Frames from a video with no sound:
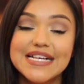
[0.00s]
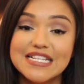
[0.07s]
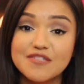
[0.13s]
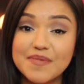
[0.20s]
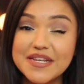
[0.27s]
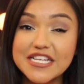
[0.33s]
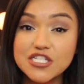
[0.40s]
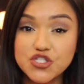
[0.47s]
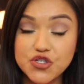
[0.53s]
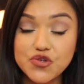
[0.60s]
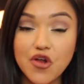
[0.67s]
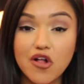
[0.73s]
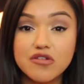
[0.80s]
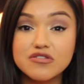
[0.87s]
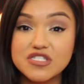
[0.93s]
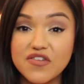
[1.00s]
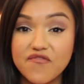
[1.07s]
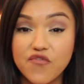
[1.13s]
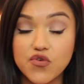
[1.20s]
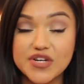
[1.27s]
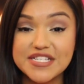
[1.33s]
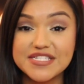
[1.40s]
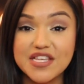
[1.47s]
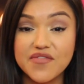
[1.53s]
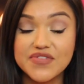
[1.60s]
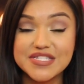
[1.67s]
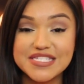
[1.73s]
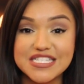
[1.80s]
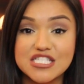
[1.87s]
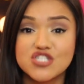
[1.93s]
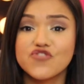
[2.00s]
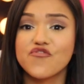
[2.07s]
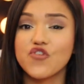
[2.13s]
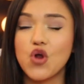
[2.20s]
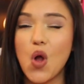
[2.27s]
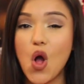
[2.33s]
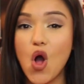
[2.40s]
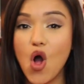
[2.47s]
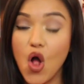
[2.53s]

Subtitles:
Spending $2.47 for